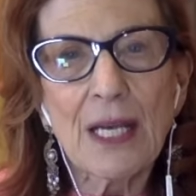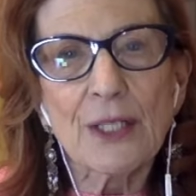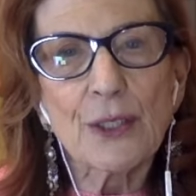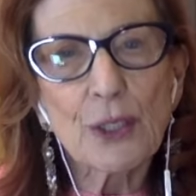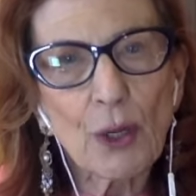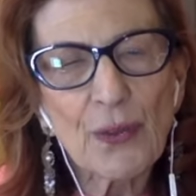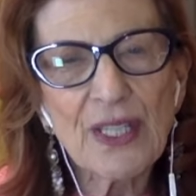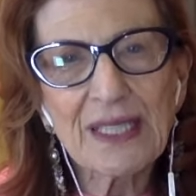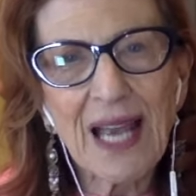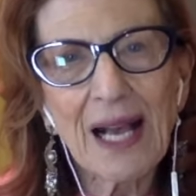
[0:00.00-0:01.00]
So
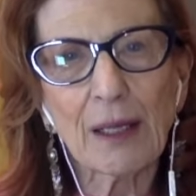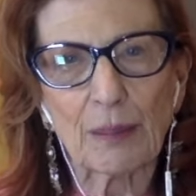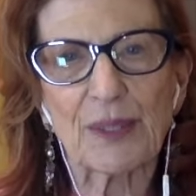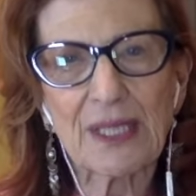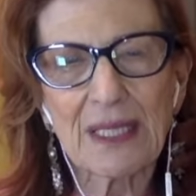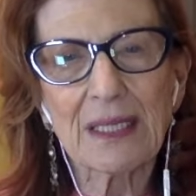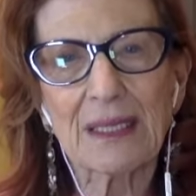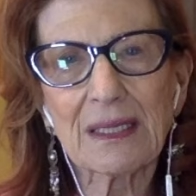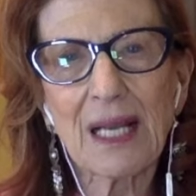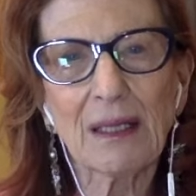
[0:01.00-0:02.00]
this helps. This
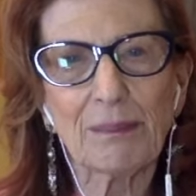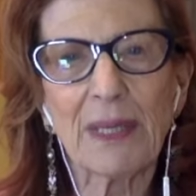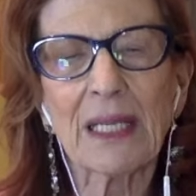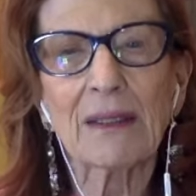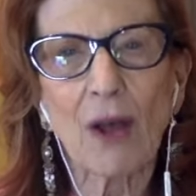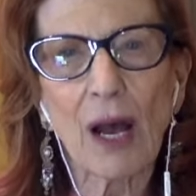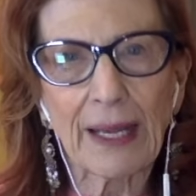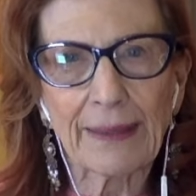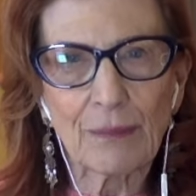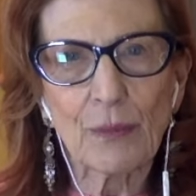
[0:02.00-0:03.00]
has helped me a
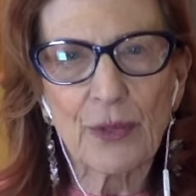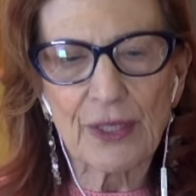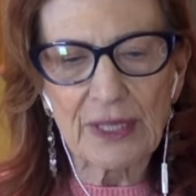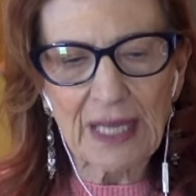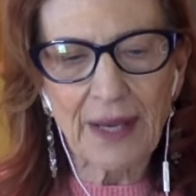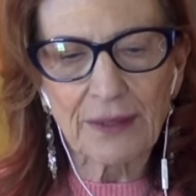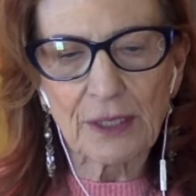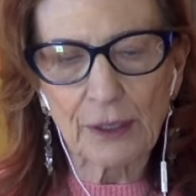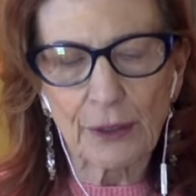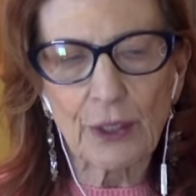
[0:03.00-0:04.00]
lot, this
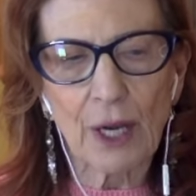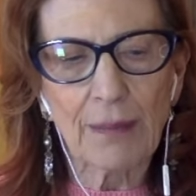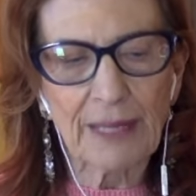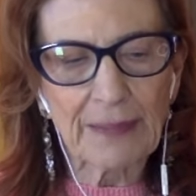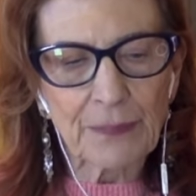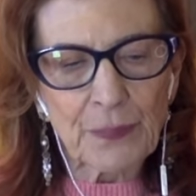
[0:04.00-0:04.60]
counselor taught me.